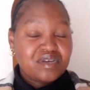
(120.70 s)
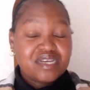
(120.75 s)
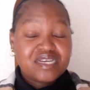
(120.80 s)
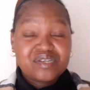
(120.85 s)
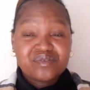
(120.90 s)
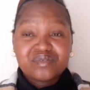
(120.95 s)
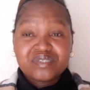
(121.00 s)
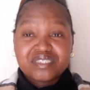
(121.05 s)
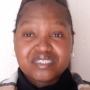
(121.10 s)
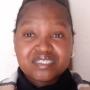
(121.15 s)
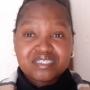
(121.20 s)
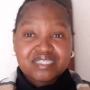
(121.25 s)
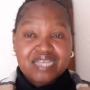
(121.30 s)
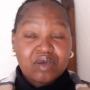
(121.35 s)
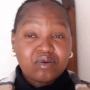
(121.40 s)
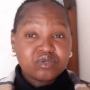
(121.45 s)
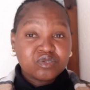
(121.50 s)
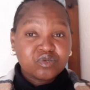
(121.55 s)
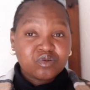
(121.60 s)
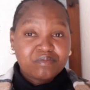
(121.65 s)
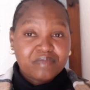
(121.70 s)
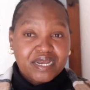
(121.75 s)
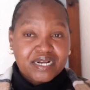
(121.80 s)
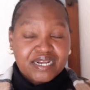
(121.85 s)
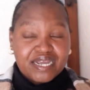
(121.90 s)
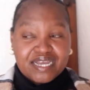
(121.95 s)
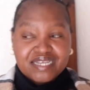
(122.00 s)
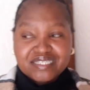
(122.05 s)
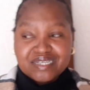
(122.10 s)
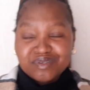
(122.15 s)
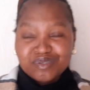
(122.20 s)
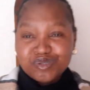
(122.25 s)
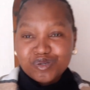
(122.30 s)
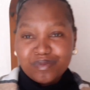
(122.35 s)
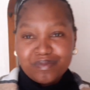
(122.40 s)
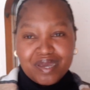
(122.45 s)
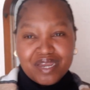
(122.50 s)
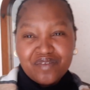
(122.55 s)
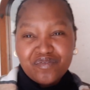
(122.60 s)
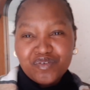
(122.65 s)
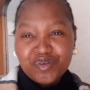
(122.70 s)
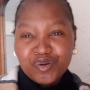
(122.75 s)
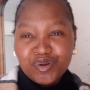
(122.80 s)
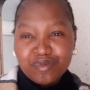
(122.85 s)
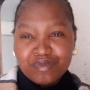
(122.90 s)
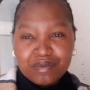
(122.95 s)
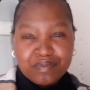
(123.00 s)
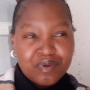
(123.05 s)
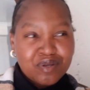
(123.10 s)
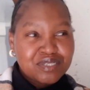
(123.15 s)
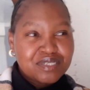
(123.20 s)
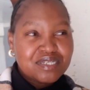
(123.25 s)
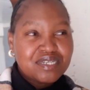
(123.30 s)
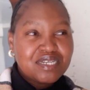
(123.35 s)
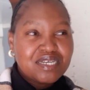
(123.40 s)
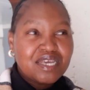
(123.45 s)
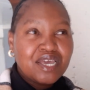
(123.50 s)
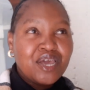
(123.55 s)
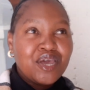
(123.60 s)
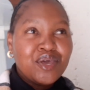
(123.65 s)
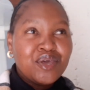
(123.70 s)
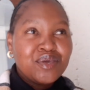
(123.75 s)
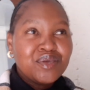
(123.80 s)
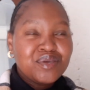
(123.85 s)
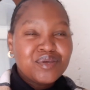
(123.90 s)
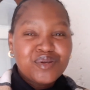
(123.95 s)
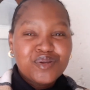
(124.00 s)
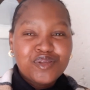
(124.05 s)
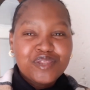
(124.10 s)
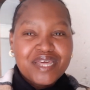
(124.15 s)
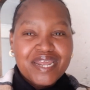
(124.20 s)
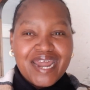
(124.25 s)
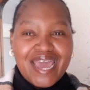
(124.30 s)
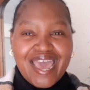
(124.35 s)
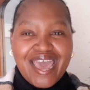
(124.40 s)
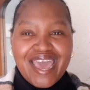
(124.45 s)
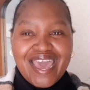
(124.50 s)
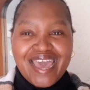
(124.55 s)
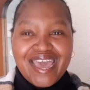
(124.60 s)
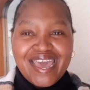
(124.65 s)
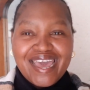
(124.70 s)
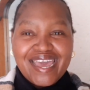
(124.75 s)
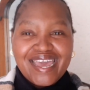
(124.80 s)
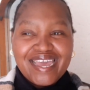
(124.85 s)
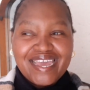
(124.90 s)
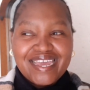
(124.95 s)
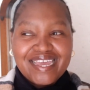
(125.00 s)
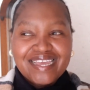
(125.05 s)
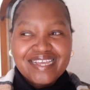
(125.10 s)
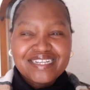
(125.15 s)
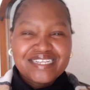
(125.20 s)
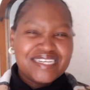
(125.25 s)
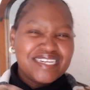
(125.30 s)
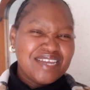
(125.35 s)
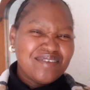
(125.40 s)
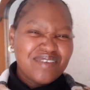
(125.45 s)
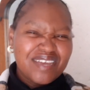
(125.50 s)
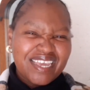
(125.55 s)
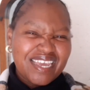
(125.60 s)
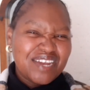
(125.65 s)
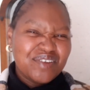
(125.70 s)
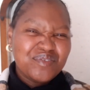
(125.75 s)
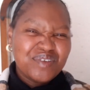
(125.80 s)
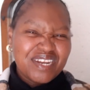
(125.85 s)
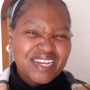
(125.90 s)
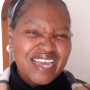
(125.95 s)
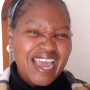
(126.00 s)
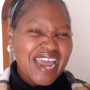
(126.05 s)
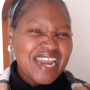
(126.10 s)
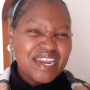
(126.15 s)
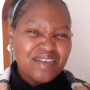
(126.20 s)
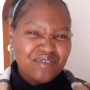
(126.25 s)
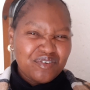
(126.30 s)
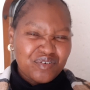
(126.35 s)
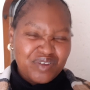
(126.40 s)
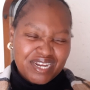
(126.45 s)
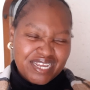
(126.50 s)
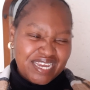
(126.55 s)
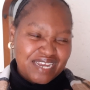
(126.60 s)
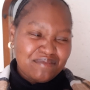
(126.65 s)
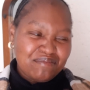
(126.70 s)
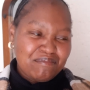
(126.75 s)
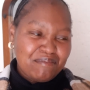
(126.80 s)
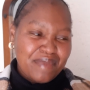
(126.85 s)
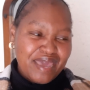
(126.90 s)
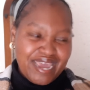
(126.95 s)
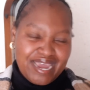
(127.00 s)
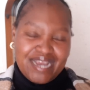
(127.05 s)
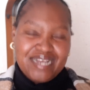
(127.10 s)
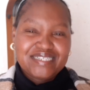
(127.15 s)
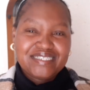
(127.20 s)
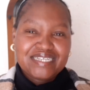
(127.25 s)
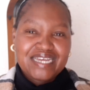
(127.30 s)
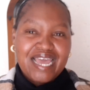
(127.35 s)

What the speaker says: It was just, I was so mad, guys. I was so mad. If you know me personally, you know that I never really get mad.